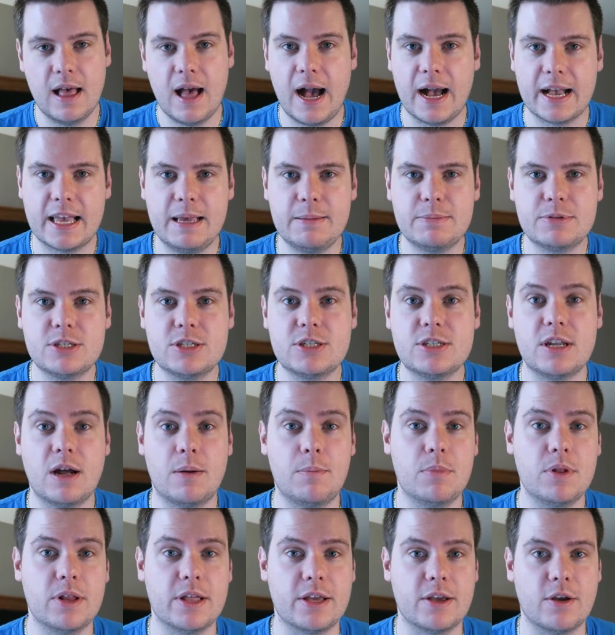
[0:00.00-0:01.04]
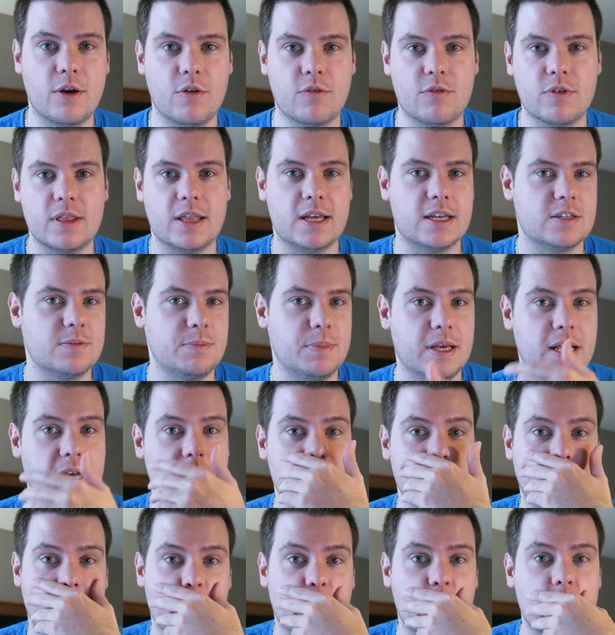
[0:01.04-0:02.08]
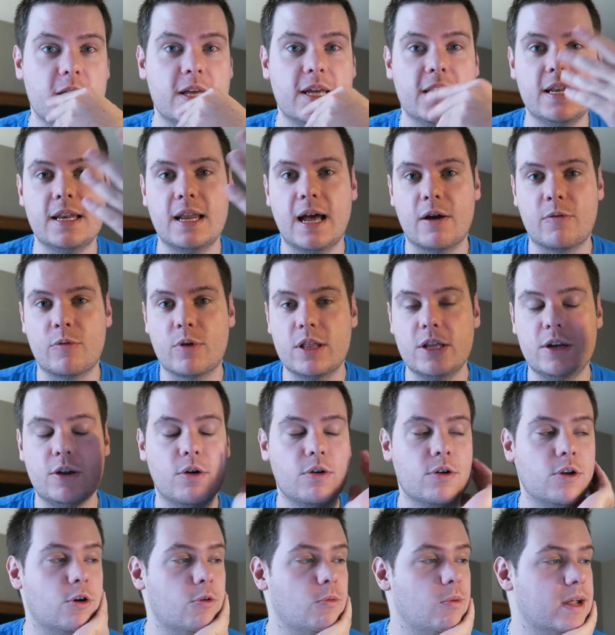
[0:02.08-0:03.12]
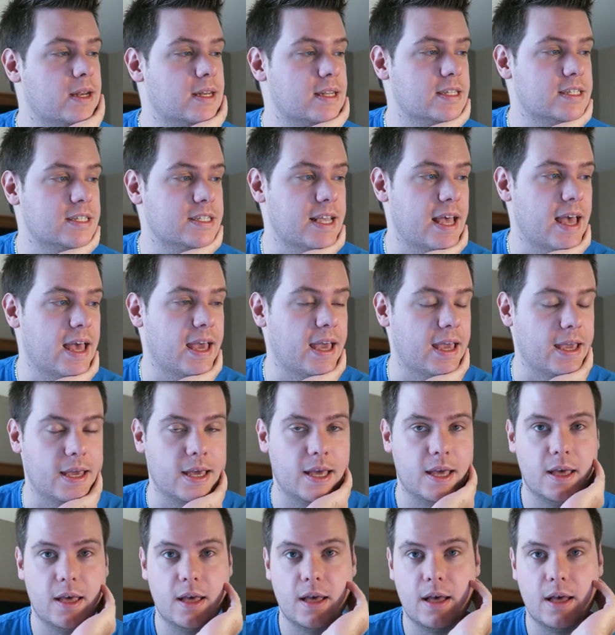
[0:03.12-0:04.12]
I keep stumbling over this because I really don't know what to say.